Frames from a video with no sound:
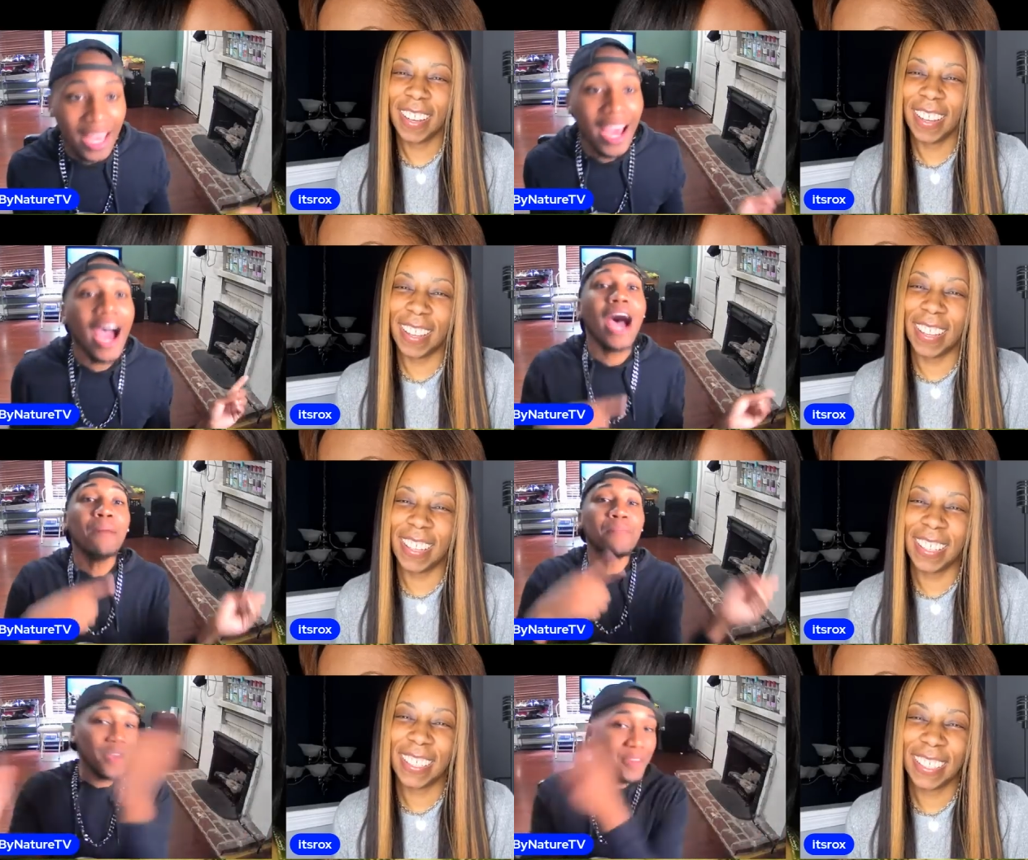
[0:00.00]
Speaker 1: Uh-huh. I'm
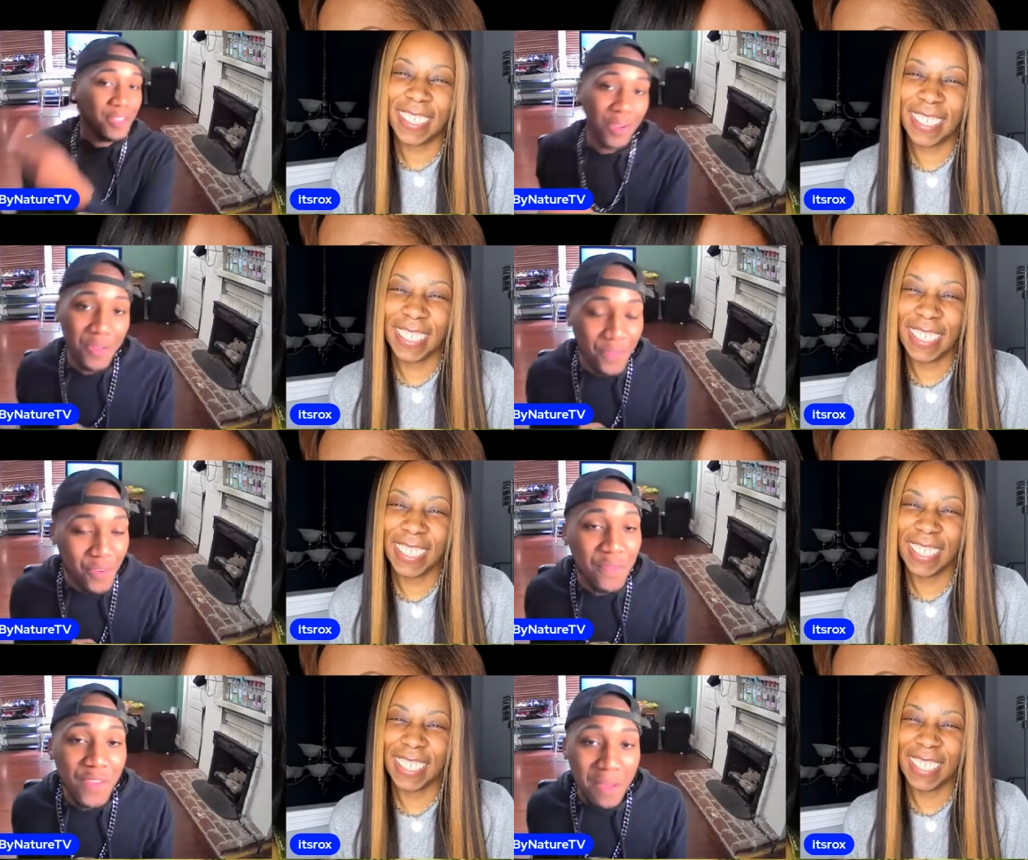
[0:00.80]
turning 34 in
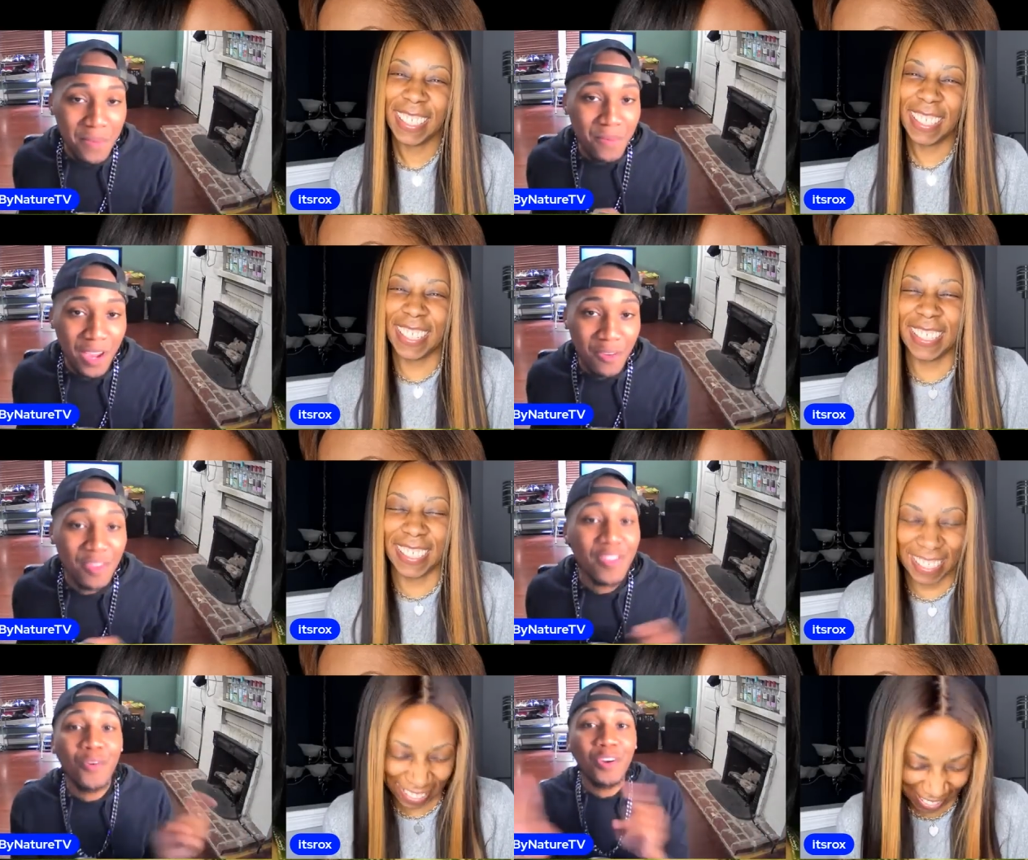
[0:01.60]
February, so
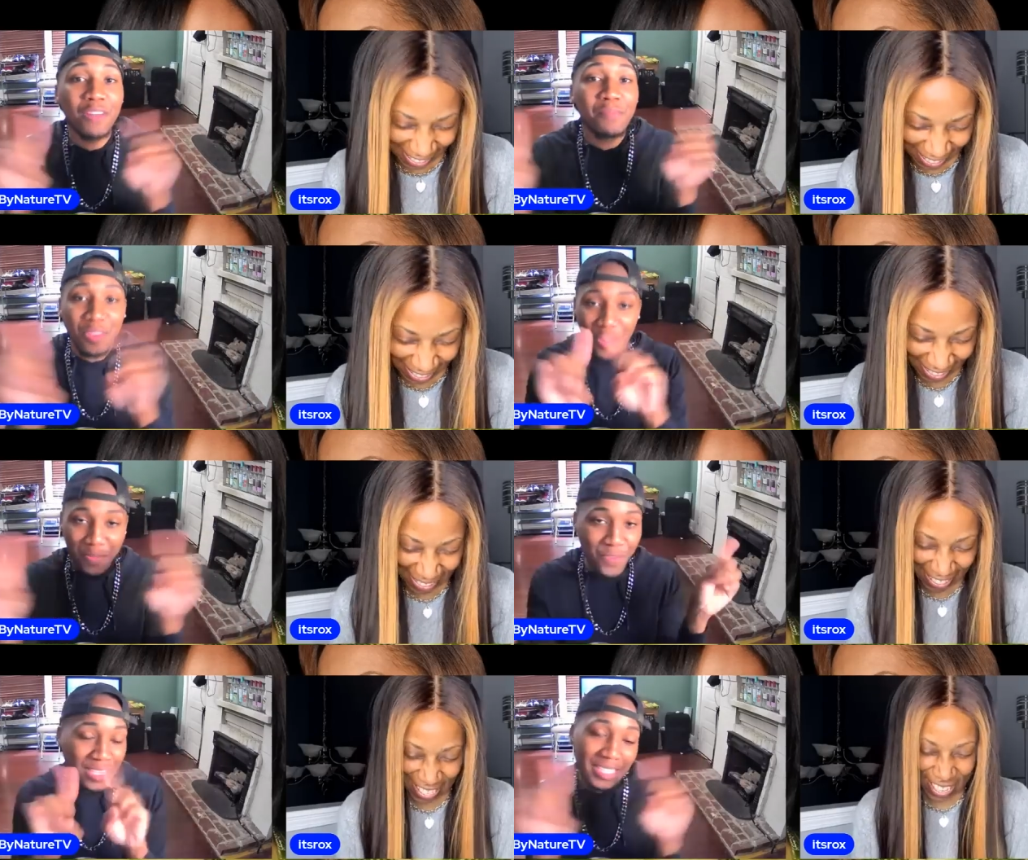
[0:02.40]
we're going to be
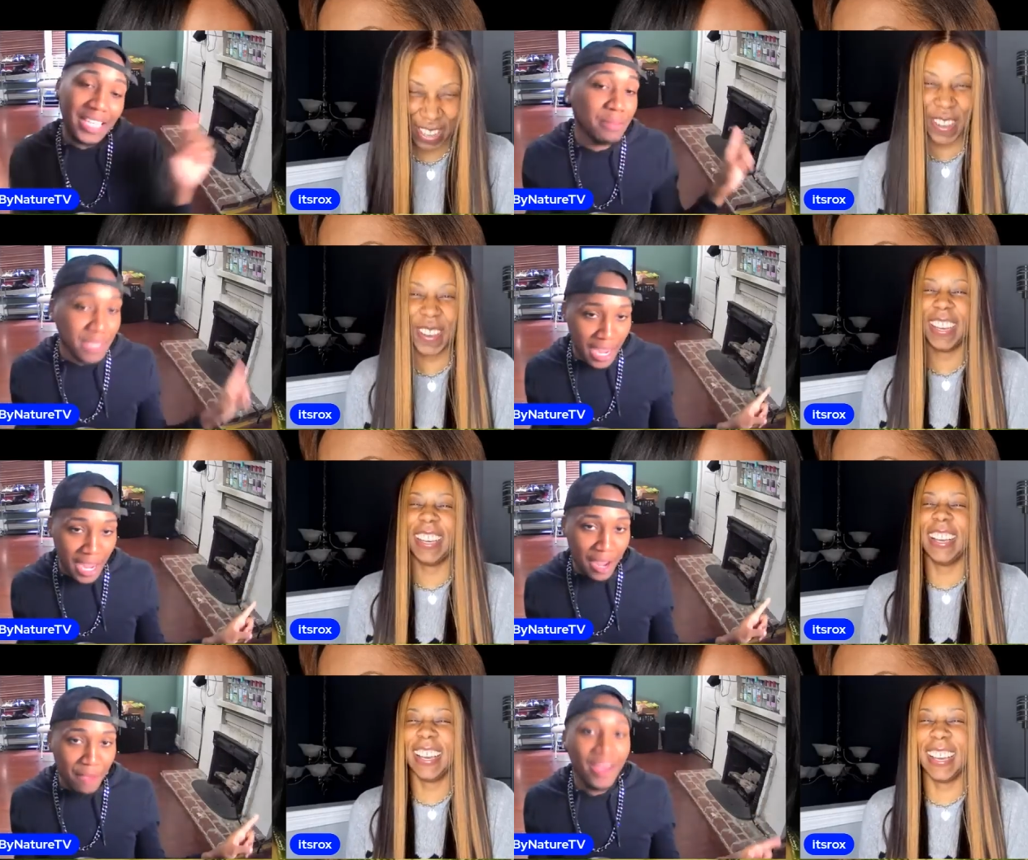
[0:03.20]
34 at the same
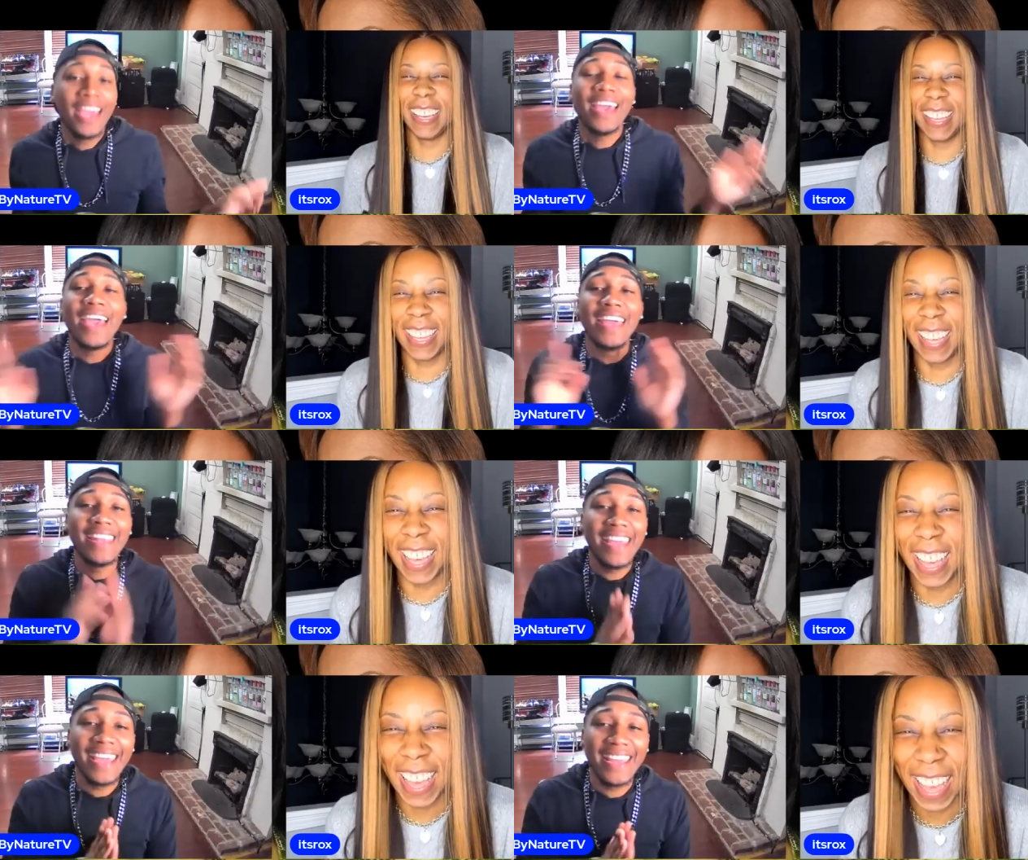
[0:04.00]
time. And
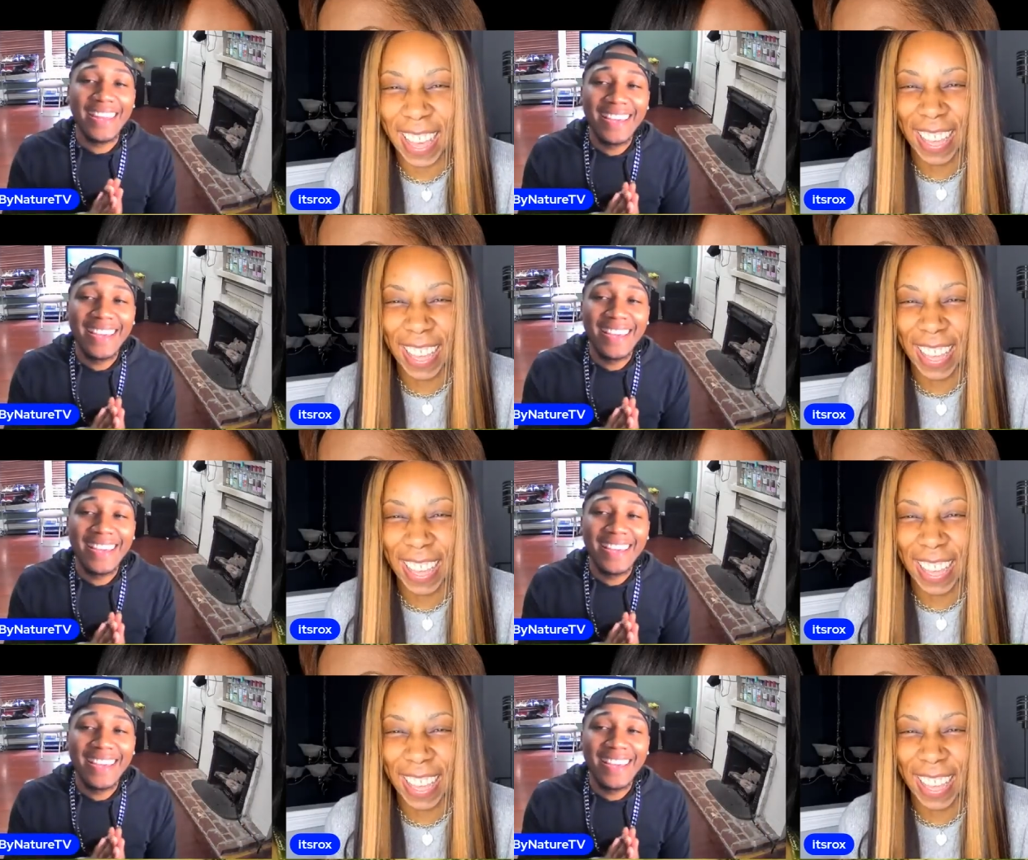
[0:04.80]
then